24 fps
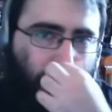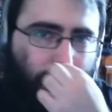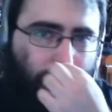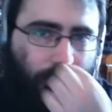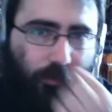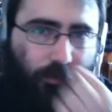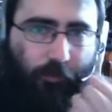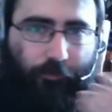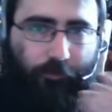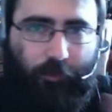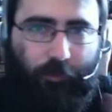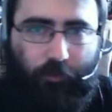like
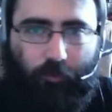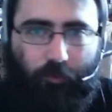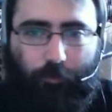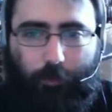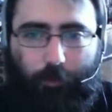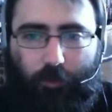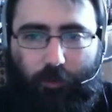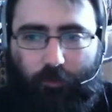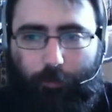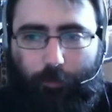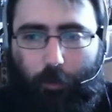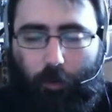the features
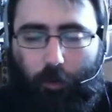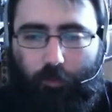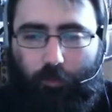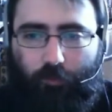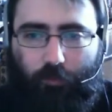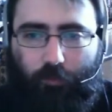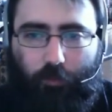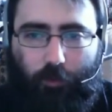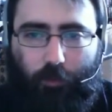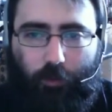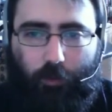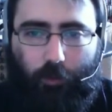being sparse,
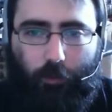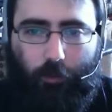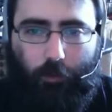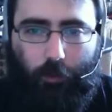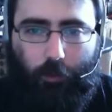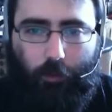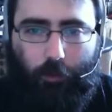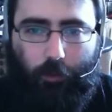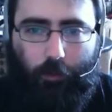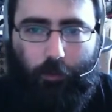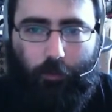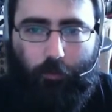the
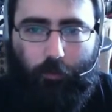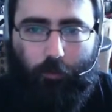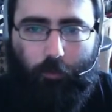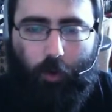uh,